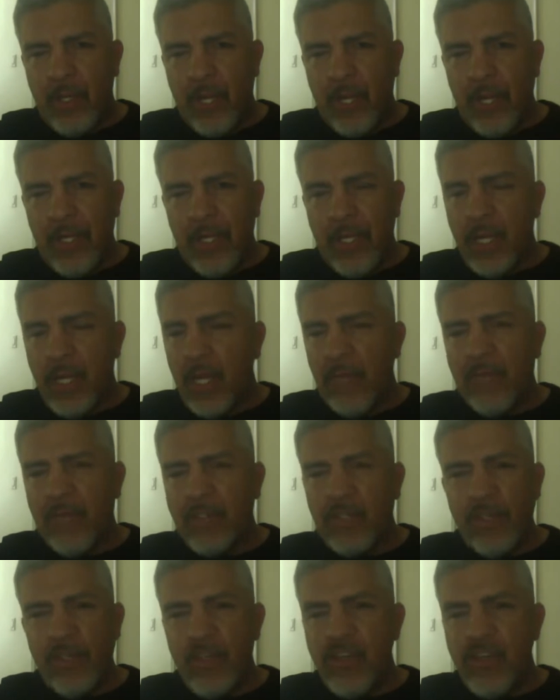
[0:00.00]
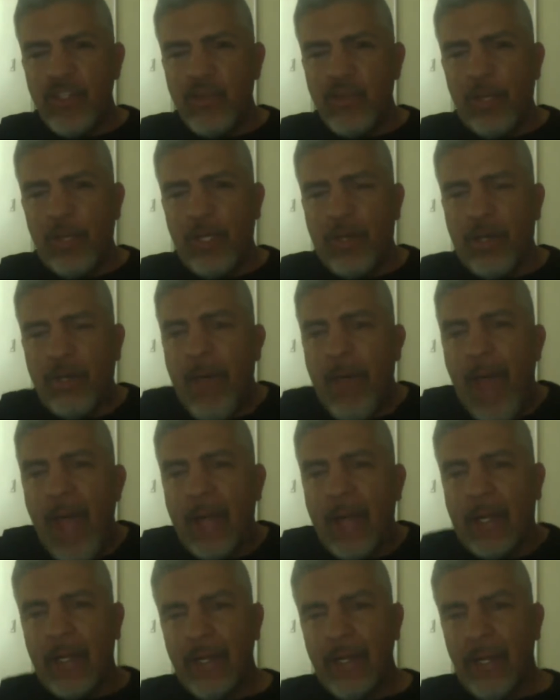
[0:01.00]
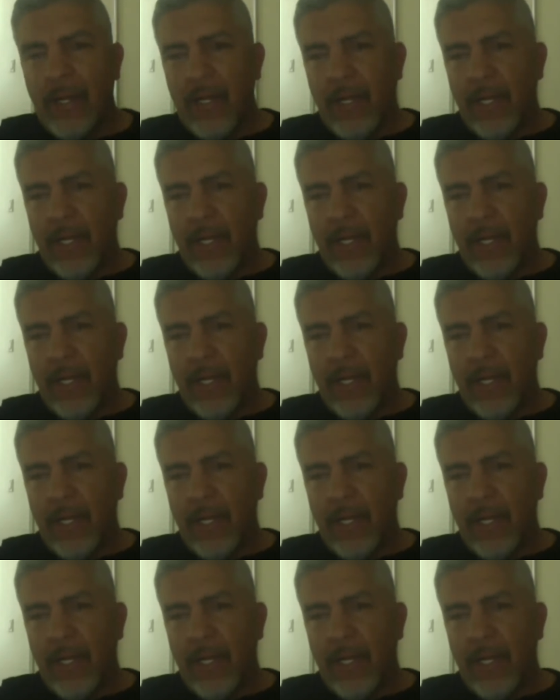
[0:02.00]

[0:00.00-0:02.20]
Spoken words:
and then all of a sudden you just want to come back.